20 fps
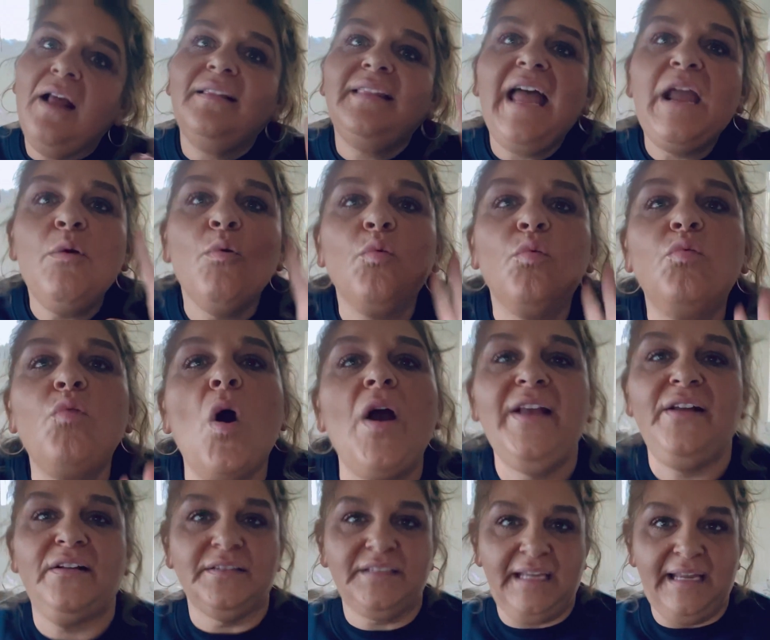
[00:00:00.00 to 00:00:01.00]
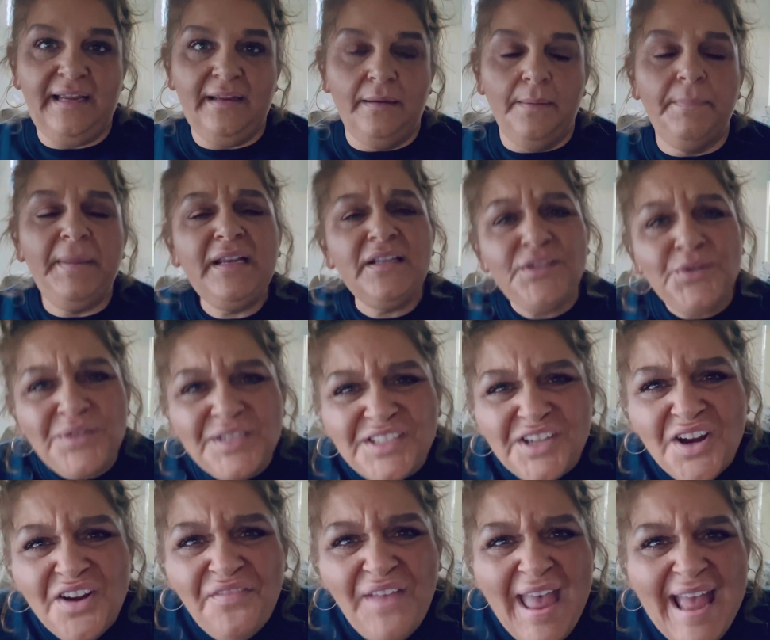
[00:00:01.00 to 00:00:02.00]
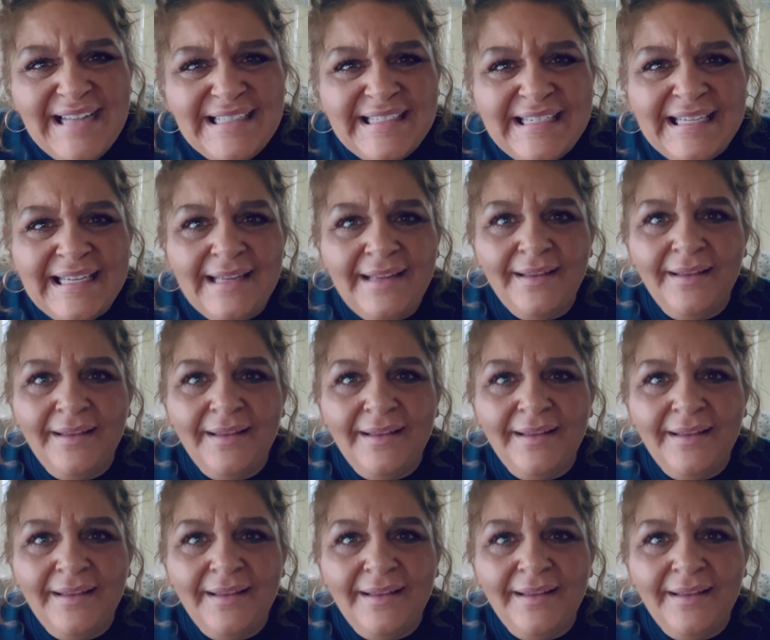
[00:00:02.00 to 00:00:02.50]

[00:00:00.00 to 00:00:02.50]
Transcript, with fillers: Like royalty, because you deserve it.